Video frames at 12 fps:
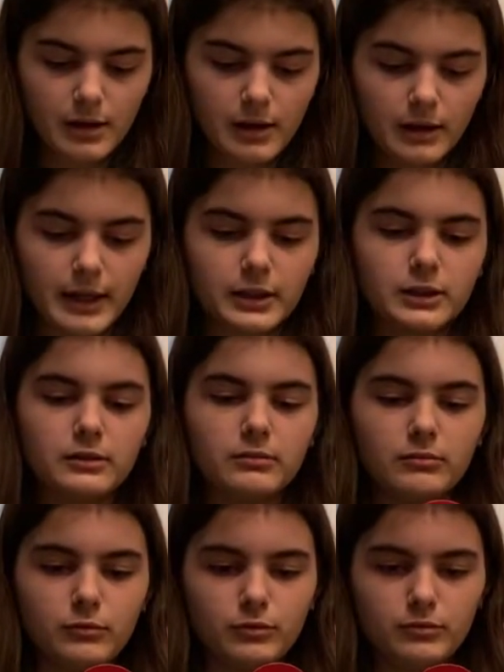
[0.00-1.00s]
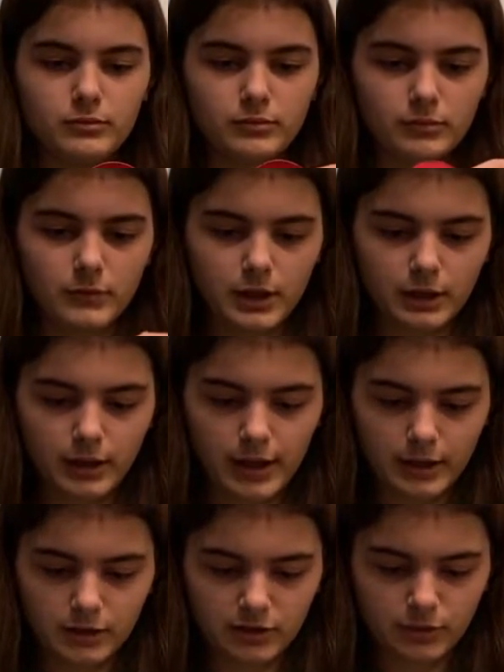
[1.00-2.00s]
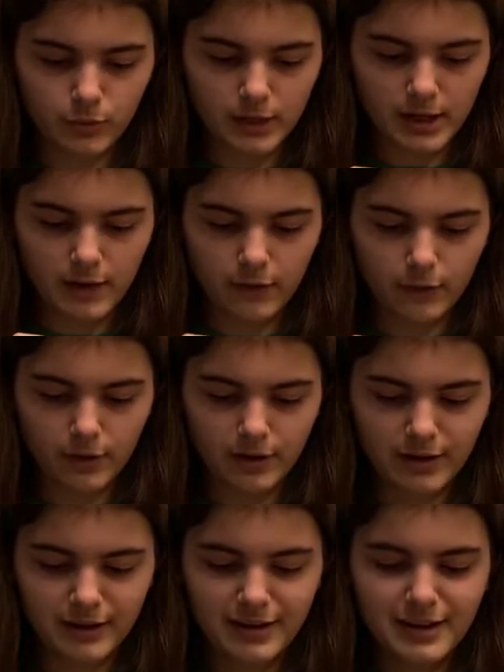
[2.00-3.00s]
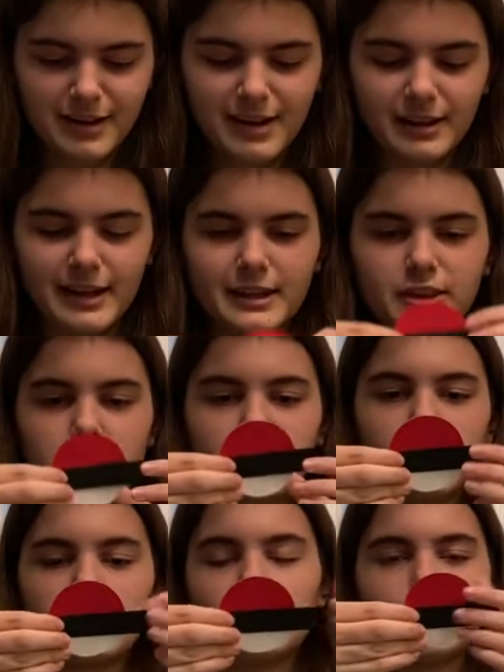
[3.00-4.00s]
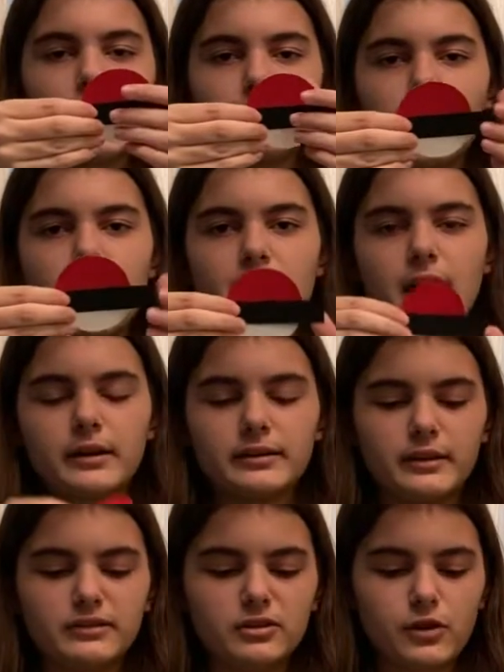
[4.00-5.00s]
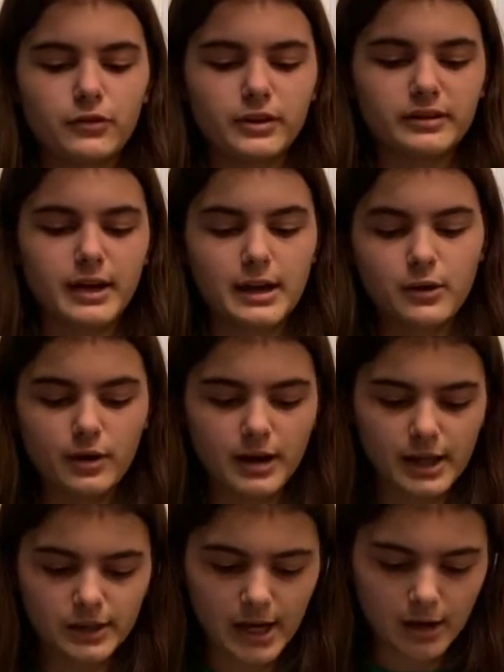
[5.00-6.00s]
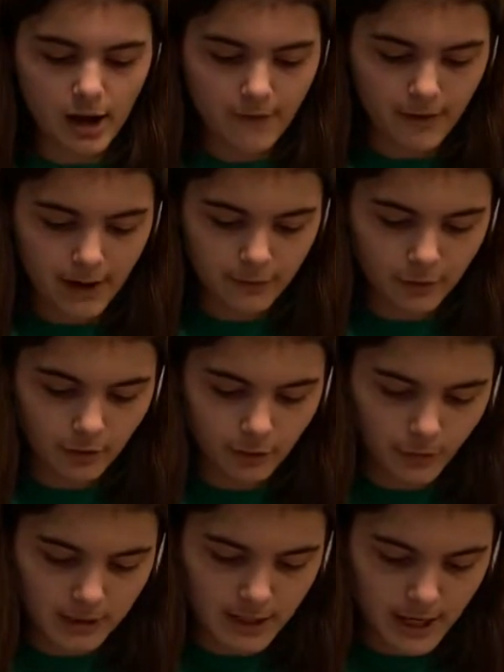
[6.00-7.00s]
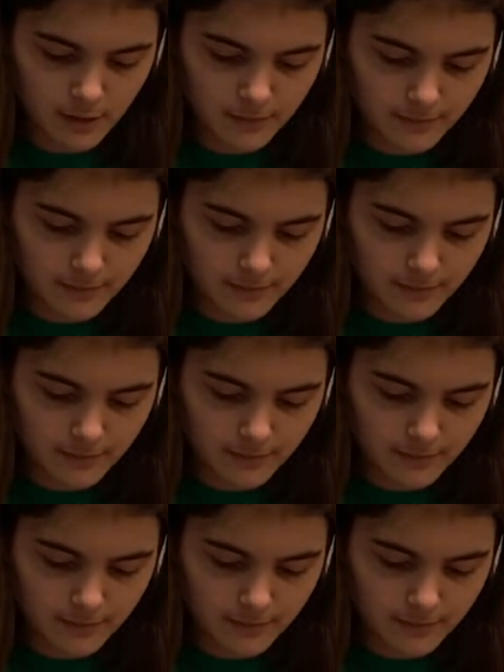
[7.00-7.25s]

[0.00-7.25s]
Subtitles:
Like, it kind of just went everywhere. Like this, it's okay if you have excess over the side. You can cut that off after you glue it down.